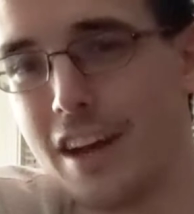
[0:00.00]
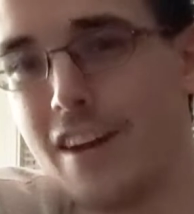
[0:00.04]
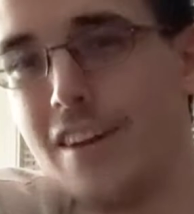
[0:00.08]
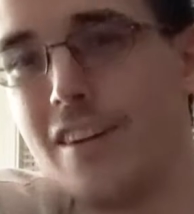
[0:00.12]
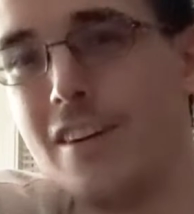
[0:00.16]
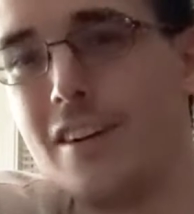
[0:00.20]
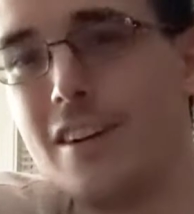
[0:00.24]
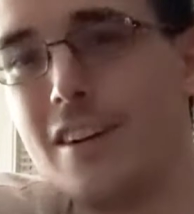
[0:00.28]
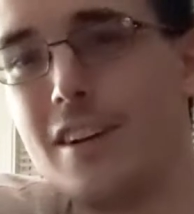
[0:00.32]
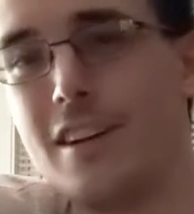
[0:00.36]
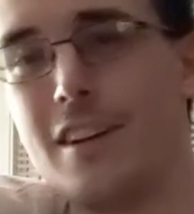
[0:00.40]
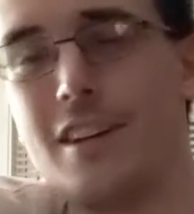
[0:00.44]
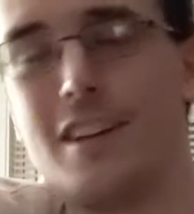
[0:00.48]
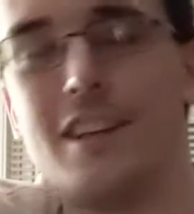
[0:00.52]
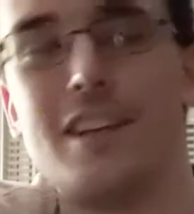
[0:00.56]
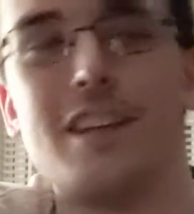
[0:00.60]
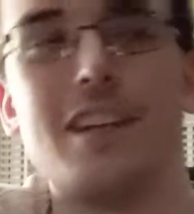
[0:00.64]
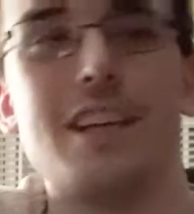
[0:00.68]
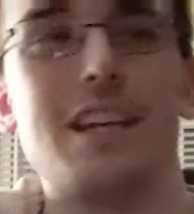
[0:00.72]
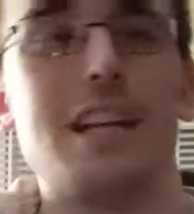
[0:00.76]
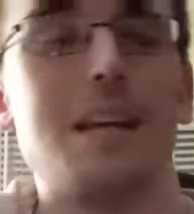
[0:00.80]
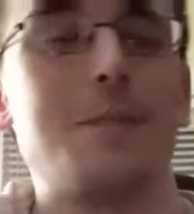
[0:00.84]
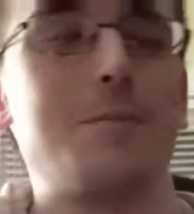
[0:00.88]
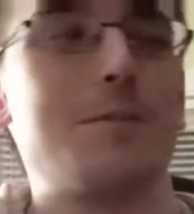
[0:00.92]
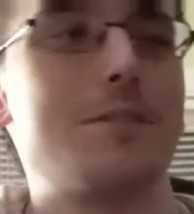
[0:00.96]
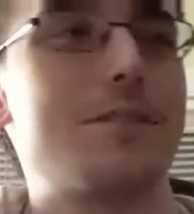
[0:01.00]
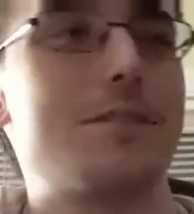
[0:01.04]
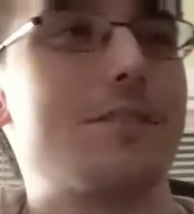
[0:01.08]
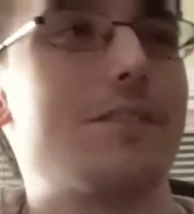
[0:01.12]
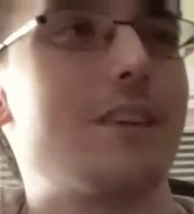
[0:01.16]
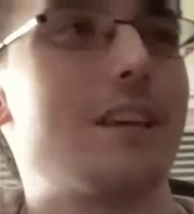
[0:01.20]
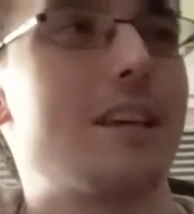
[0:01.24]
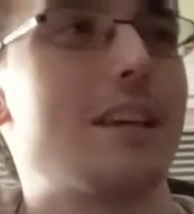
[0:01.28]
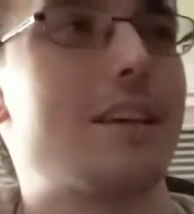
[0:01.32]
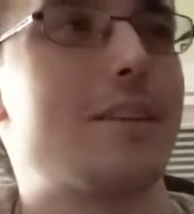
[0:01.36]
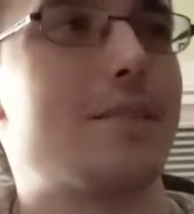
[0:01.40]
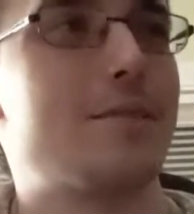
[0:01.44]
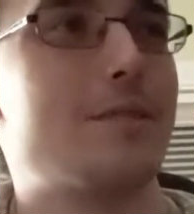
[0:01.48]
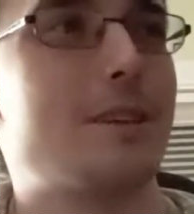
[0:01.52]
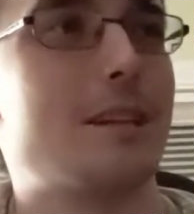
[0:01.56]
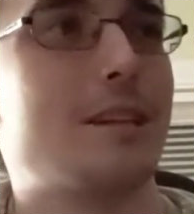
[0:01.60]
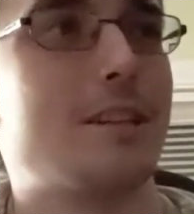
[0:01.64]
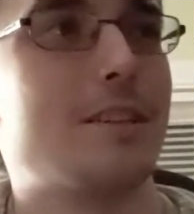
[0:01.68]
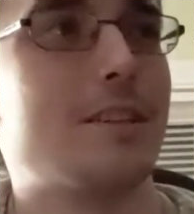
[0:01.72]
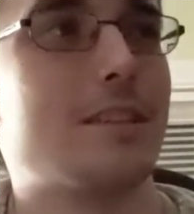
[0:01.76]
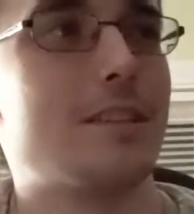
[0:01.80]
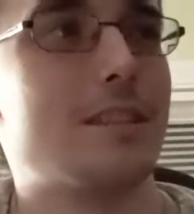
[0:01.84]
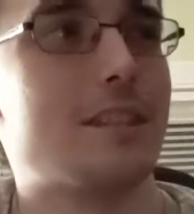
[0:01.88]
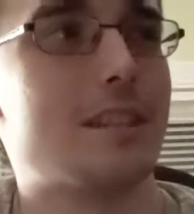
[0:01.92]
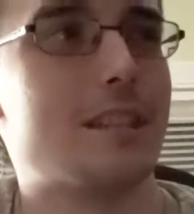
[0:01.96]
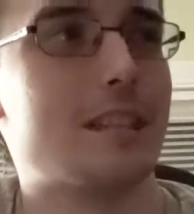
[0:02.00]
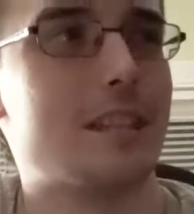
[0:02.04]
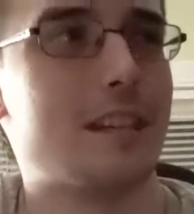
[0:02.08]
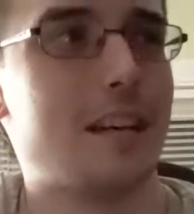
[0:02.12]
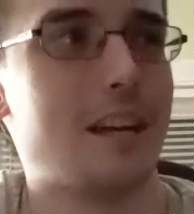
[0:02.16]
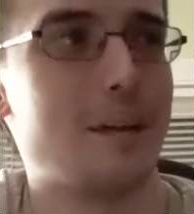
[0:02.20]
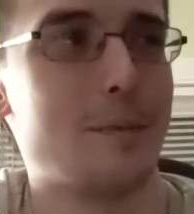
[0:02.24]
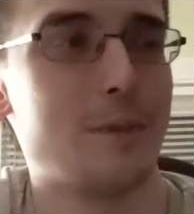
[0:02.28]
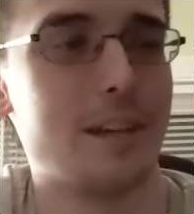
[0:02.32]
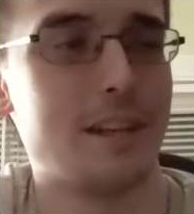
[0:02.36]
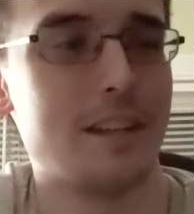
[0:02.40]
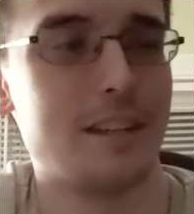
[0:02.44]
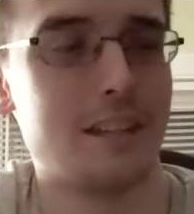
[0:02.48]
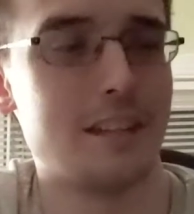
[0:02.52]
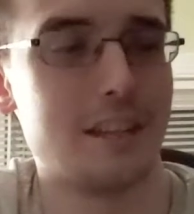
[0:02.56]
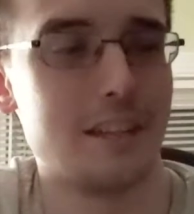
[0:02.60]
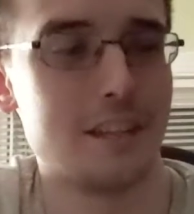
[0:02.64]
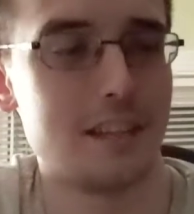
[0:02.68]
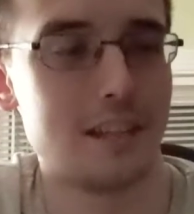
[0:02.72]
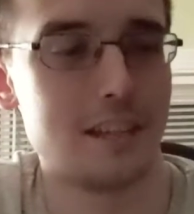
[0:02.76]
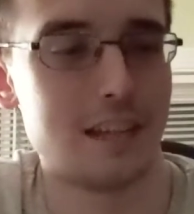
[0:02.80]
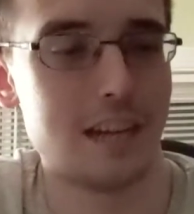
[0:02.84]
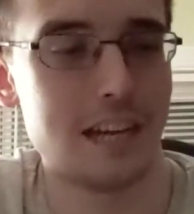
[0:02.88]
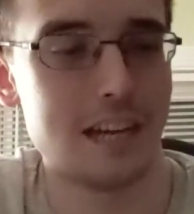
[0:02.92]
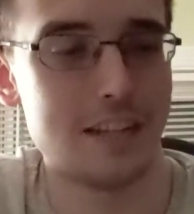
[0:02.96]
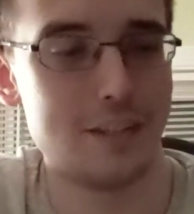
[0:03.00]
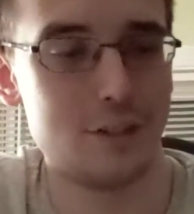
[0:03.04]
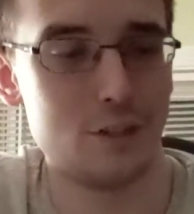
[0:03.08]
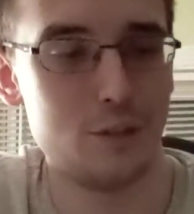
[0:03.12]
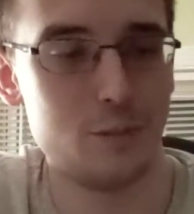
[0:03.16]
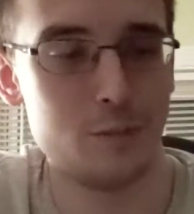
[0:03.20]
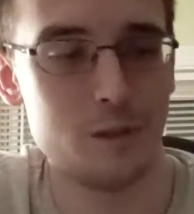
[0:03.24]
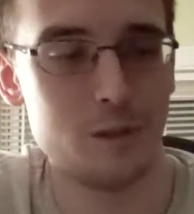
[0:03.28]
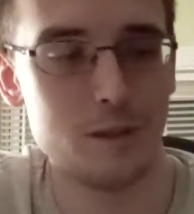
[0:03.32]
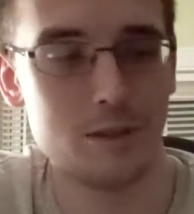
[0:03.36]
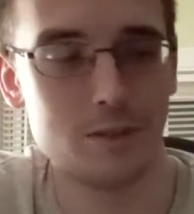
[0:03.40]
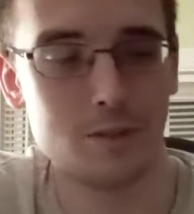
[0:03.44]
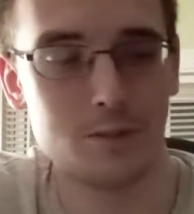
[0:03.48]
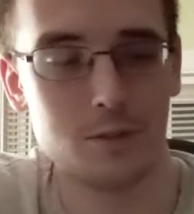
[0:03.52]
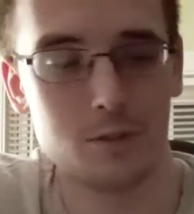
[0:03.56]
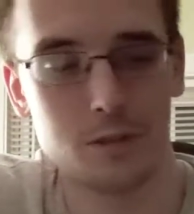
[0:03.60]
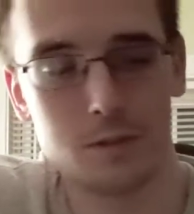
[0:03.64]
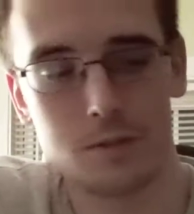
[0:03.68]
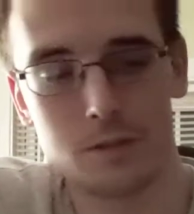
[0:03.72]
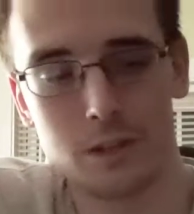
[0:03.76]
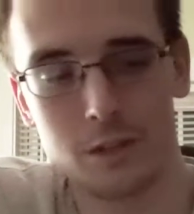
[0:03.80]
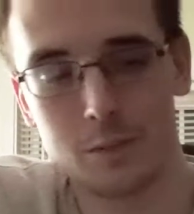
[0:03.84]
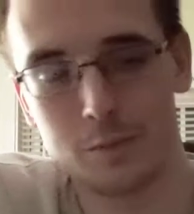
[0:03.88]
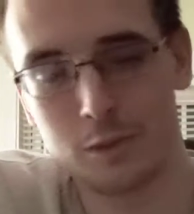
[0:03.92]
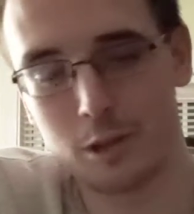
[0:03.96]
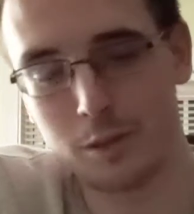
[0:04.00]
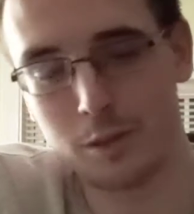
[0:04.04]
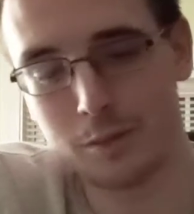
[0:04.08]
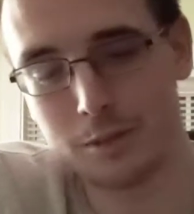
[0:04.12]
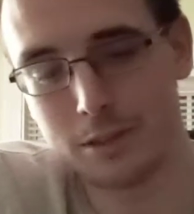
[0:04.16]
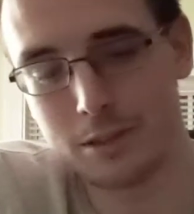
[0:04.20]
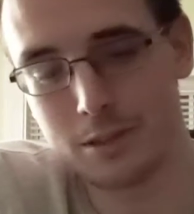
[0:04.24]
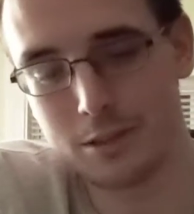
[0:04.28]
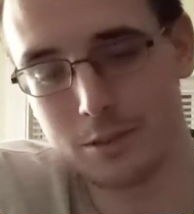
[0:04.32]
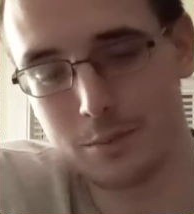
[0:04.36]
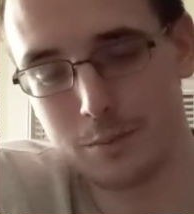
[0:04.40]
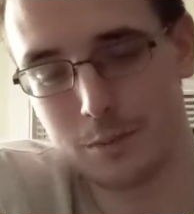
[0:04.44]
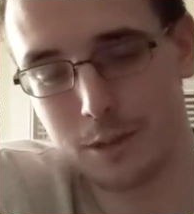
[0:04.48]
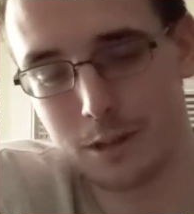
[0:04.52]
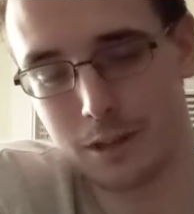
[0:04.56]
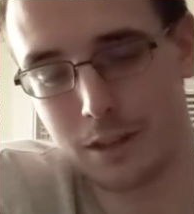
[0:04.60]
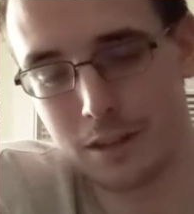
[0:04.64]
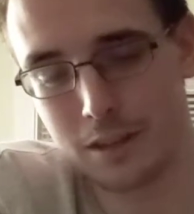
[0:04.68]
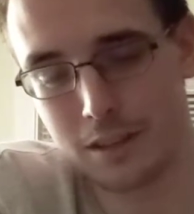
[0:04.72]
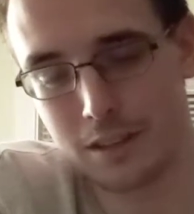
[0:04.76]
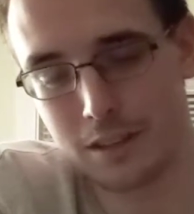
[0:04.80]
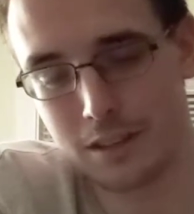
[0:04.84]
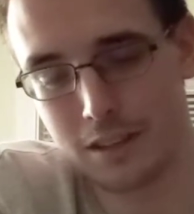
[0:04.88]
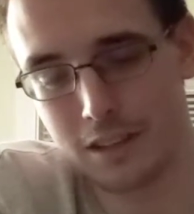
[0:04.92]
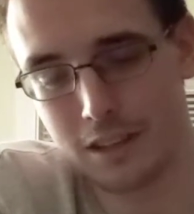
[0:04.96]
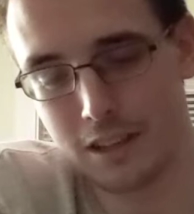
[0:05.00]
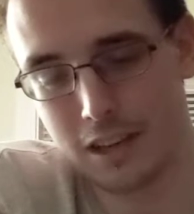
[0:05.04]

now, and I'm just like well I mean I do miss those fun moments, but